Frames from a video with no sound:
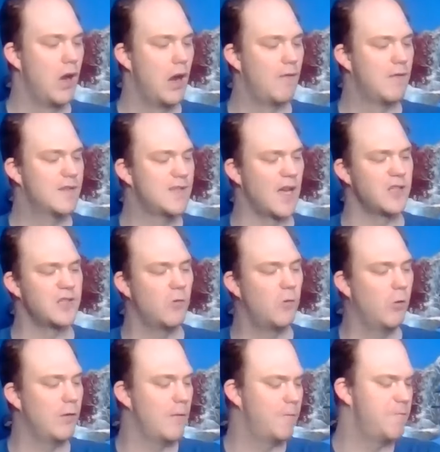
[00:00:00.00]
it was such a
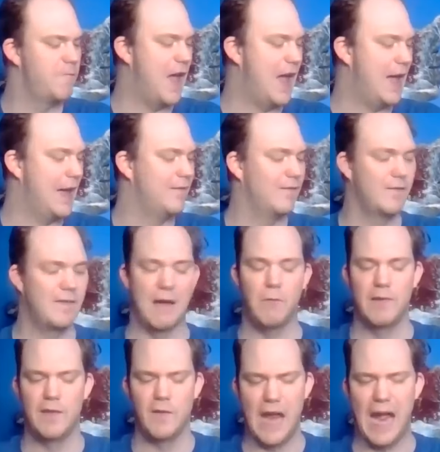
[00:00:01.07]
cool event that
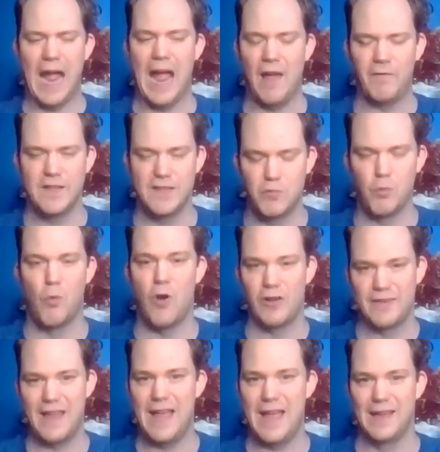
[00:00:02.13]
when the athletes
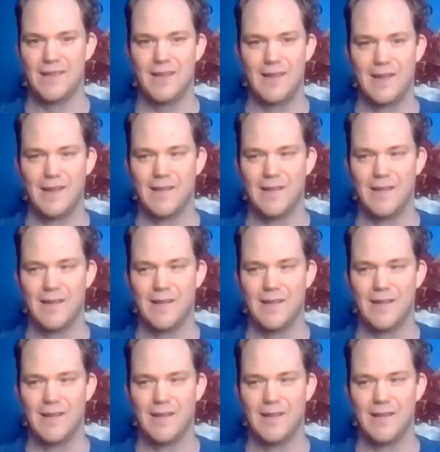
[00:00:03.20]
walked in,